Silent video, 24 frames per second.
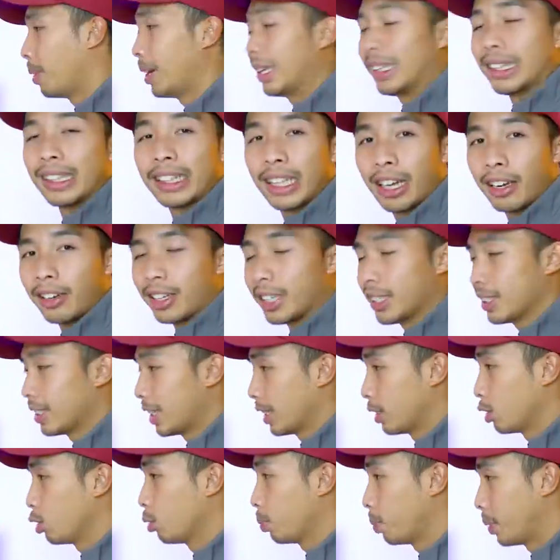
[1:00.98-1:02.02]
But there is
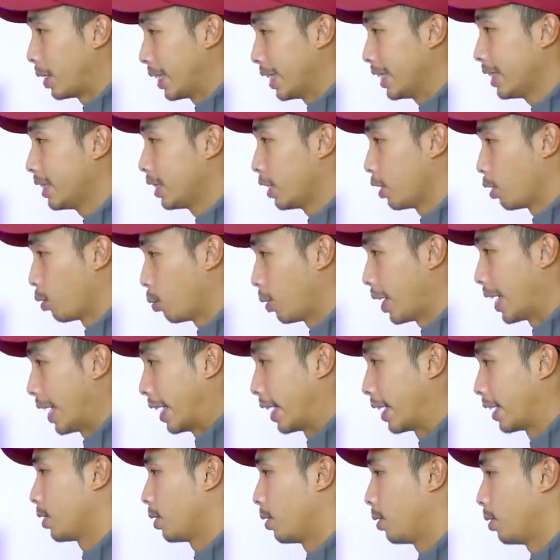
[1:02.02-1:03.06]
a super easier
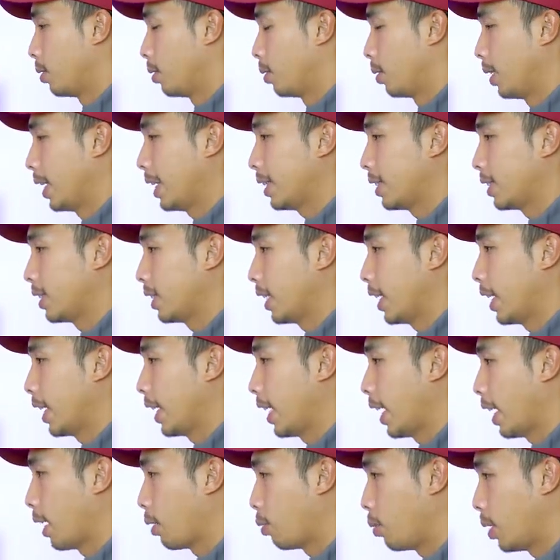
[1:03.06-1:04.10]
way. So let's
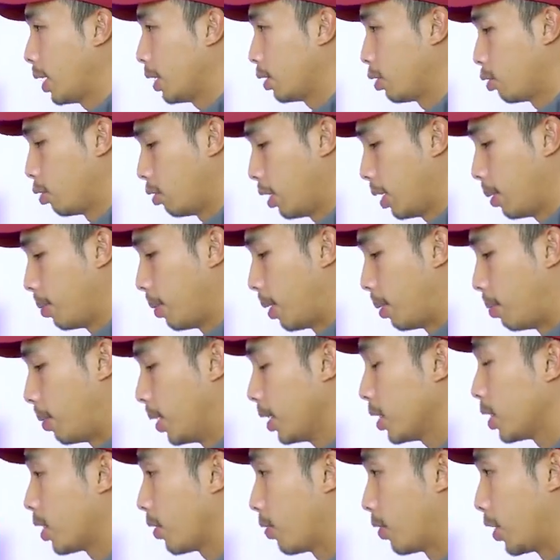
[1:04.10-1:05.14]
say I want to trim a
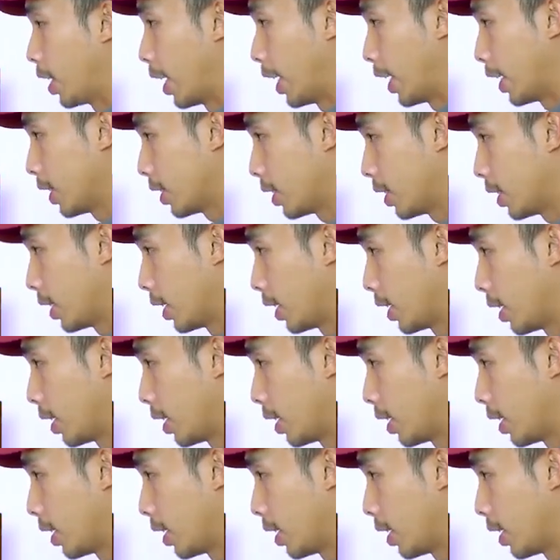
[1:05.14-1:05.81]
bunch of things.